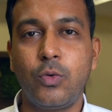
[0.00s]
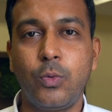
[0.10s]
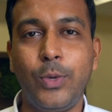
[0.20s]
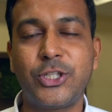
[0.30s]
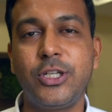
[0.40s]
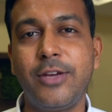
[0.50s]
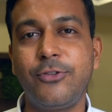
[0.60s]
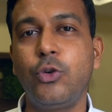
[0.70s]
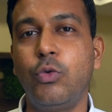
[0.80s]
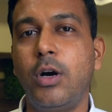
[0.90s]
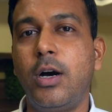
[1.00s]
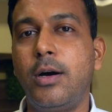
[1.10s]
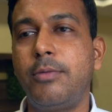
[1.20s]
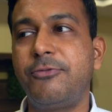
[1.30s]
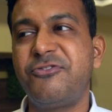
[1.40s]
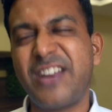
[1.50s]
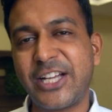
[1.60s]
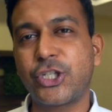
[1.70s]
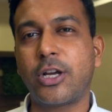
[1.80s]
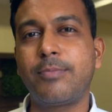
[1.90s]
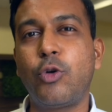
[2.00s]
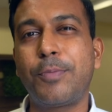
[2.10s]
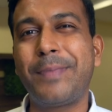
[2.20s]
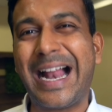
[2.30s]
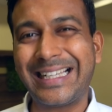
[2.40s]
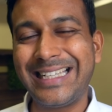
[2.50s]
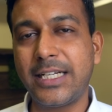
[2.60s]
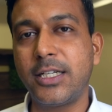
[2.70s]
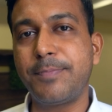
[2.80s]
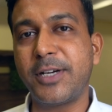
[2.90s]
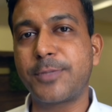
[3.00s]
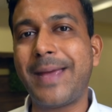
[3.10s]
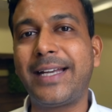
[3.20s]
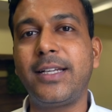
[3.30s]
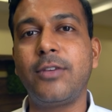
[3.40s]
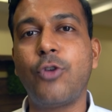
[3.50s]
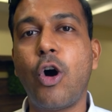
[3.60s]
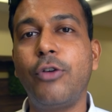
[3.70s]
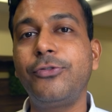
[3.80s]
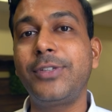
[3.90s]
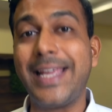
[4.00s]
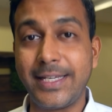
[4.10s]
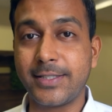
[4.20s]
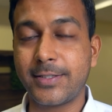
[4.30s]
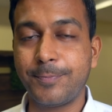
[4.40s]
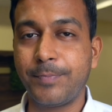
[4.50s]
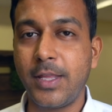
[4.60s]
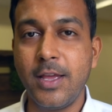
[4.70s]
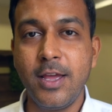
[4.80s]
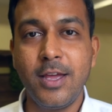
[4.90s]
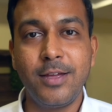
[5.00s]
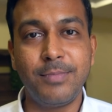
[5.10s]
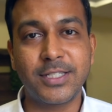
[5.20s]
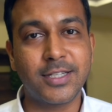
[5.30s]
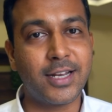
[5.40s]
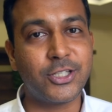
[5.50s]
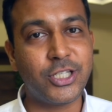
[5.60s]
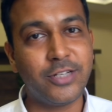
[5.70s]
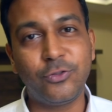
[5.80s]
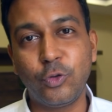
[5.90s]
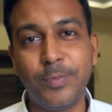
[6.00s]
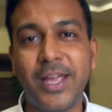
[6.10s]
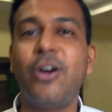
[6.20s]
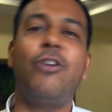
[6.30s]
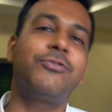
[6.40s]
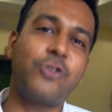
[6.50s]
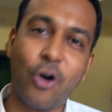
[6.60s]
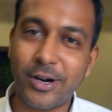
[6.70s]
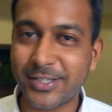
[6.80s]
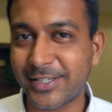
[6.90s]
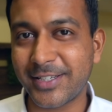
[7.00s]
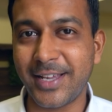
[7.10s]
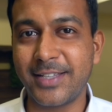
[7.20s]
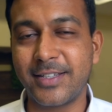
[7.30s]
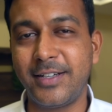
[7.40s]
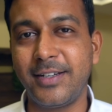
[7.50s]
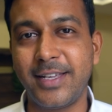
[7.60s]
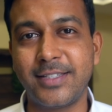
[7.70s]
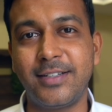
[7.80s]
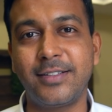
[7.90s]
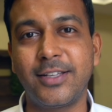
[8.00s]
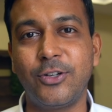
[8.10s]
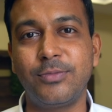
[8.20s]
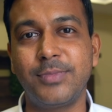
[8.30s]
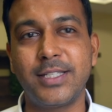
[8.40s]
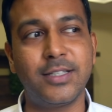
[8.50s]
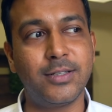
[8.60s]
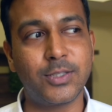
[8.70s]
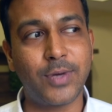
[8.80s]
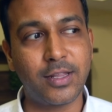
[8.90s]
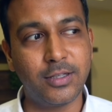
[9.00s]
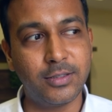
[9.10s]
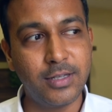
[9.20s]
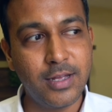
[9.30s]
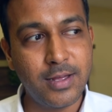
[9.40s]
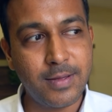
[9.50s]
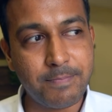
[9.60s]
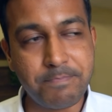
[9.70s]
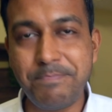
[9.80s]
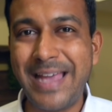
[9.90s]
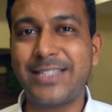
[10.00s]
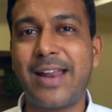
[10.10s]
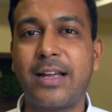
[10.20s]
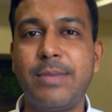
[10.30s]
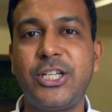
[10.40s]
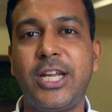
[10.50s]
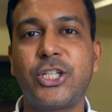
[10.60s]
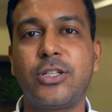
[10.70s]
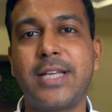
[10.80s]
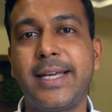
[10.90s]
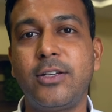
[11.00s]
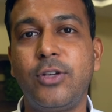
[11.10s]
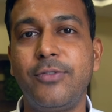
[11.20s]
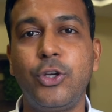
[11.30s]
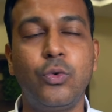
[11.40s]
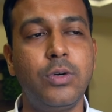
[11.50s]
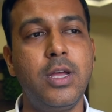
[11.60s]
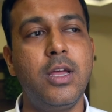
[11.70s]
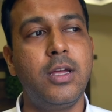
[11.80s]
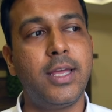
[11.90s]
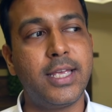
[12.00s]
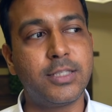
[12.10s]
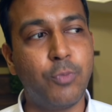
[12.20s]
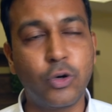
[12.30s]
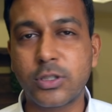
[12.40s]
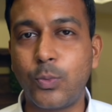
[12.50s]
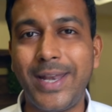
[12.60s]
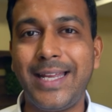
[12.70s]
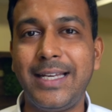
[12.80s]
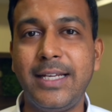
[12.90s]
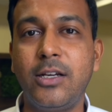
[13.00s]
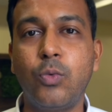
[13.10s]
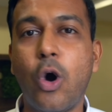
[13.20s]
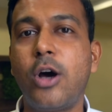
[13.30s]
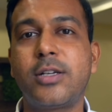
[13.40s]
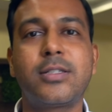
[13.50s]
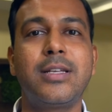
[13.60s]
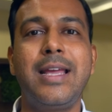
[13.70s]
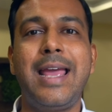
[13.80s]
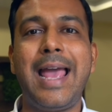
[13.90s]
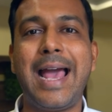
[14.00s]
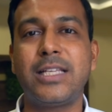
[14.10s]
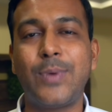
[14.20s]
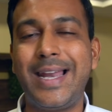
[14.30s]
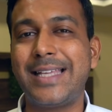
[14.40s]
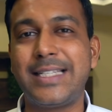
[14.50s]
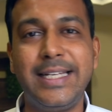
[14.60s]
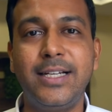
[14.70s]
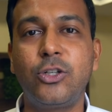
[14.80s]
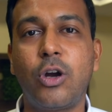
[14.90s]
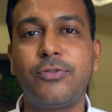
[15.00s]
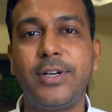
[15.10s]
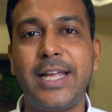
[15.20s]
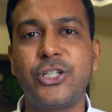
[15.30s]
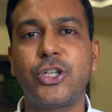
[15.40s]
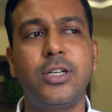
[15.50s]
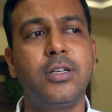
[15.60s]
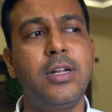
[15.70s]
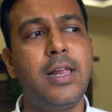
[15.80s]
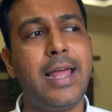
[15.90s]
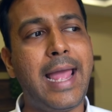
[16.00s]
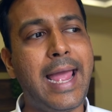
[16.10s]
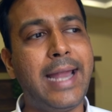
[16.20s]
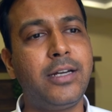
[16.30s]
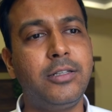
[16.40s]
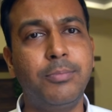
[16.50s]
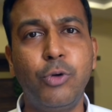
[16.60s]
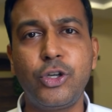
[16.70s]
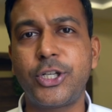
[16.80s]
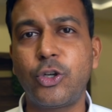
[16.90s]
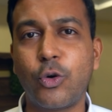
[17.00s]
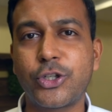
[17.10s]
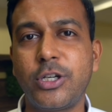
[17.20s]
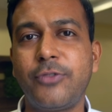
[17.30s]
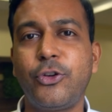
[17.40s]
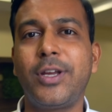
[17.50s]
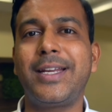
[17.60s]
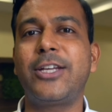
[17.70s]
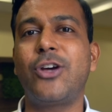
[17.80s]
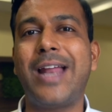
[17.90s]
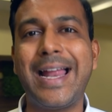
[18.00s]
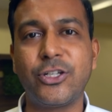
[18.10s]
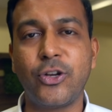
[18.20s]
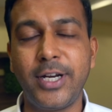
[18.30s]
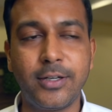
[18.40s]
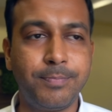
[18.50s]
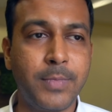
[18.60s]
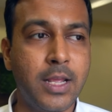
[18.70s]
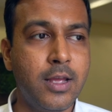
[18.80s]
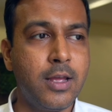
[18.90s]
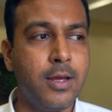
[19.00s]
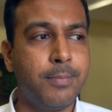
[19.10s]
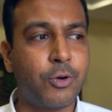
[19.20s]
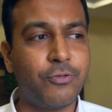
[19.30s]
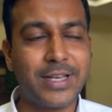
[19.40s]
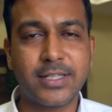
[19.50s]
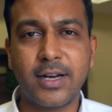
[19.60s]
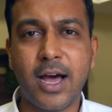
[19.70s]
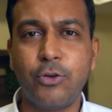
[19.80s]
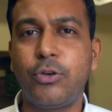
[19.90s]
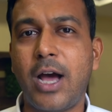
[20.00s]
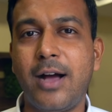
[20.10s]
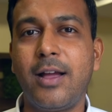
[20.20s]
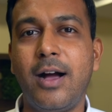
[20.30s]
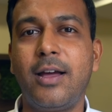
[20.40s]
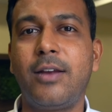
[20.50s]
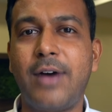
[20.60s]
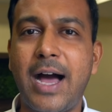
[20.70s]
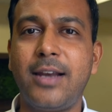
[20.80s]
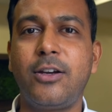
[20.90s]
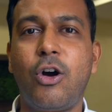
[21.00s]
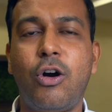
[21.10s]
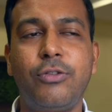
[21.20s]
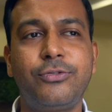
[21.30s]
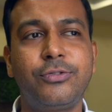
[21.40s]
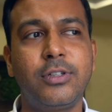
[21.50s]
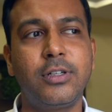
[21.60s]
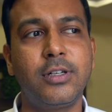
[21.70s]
which give you a fresher, more practical perspective of things. Mr. Ranjiv Dubey, of course, is one of the best recommendations I could give you. His books, Winning Legal Wars, as well as Legal Confidential, and The Bullshit Quotient, if you can get your hands on it. Professor Anurag Agarwal of